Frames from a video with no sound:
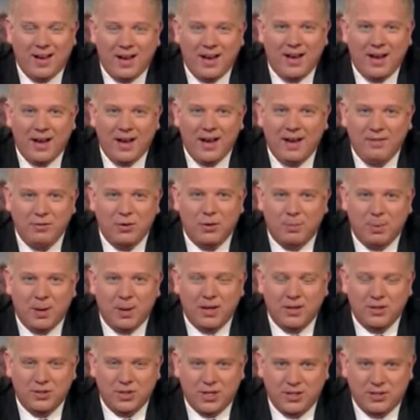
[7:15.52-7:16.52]
I have to
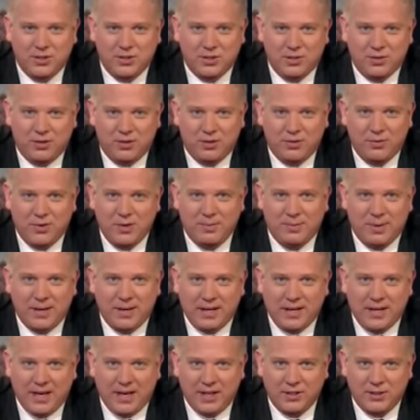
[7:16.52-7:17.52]
apologize to all three of
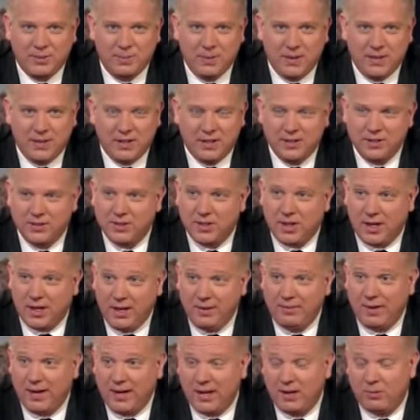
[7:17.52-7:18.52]
my guests because
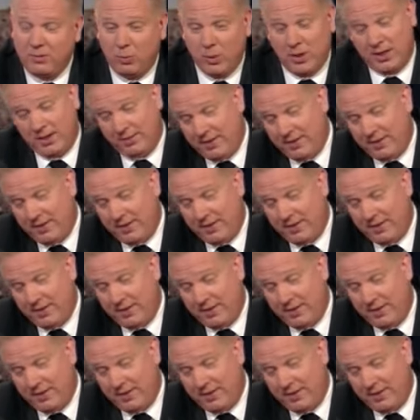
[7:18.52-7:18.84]
I've had